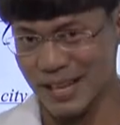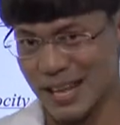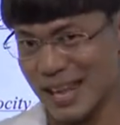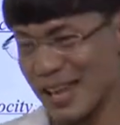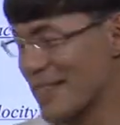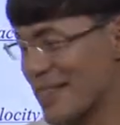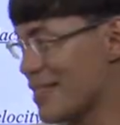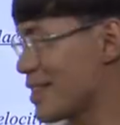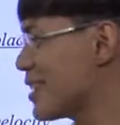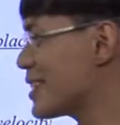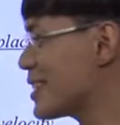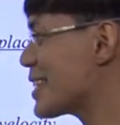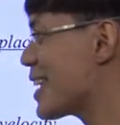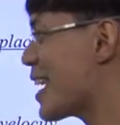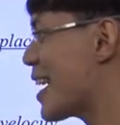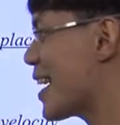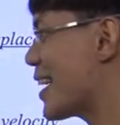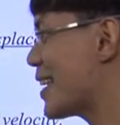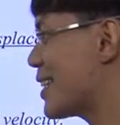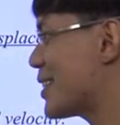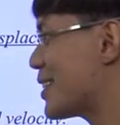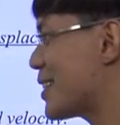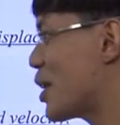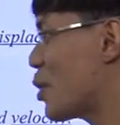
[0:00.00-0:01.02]
In this
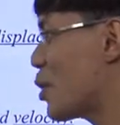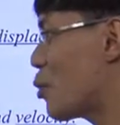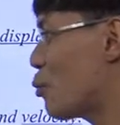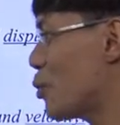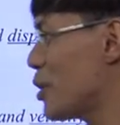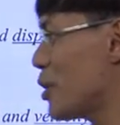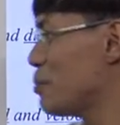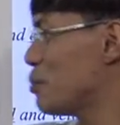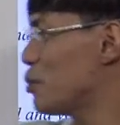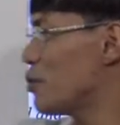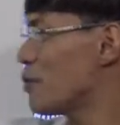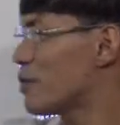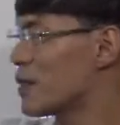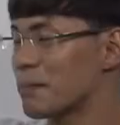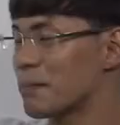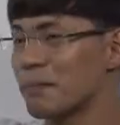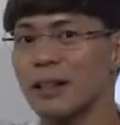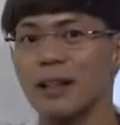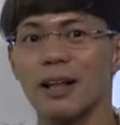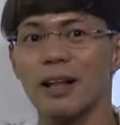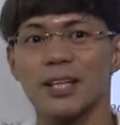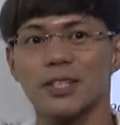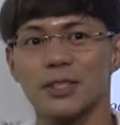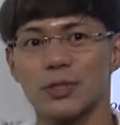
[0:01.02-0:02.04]
case, we move the
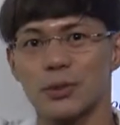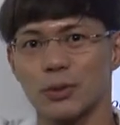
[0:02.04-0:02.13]
plus